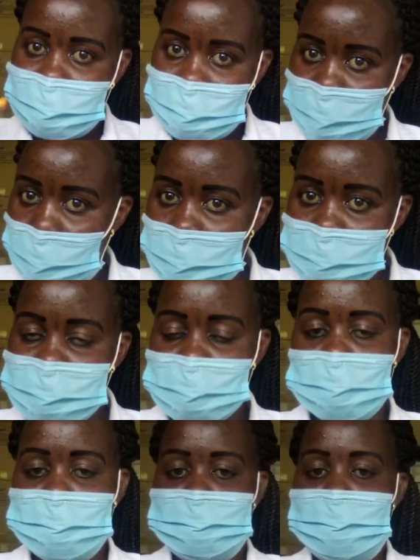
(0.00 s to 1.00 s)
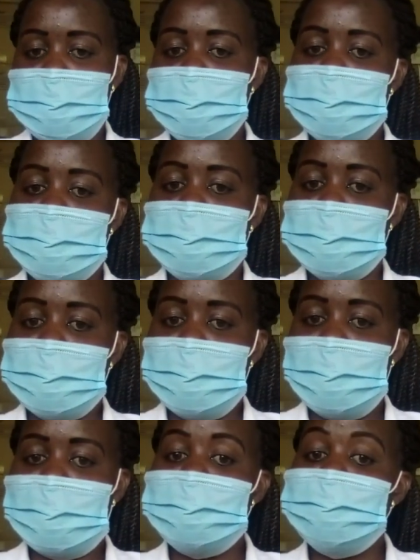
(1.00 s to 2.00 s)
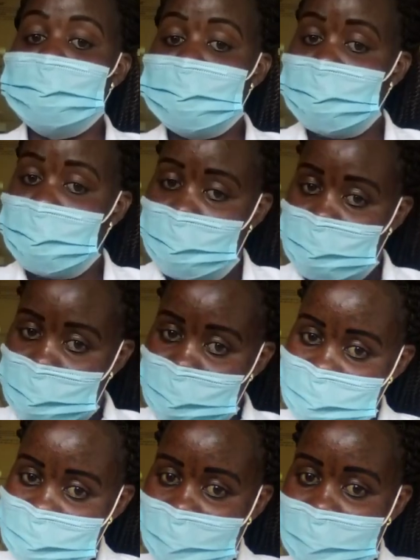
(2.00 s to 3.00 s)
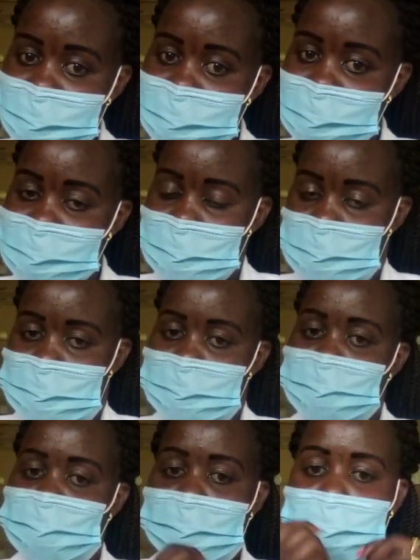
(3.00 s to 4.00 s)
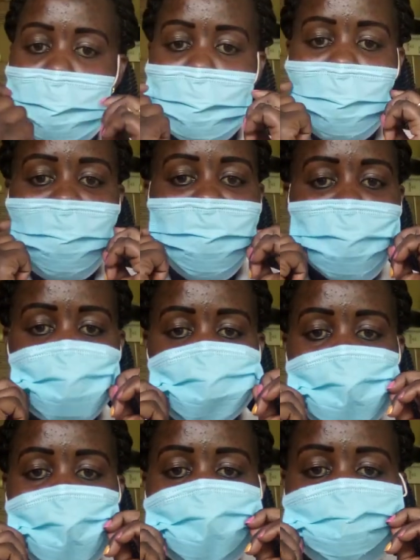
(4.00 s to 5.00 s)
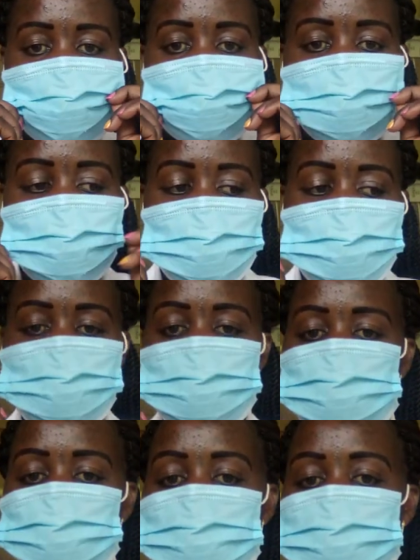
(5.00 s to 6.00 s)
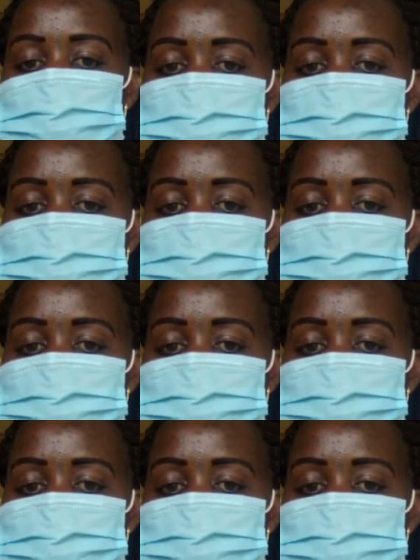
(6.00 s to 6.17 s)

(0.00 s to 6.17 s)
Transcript: nose or mouth. Let's take care of ourselves. Let's wear our masks well Let's use our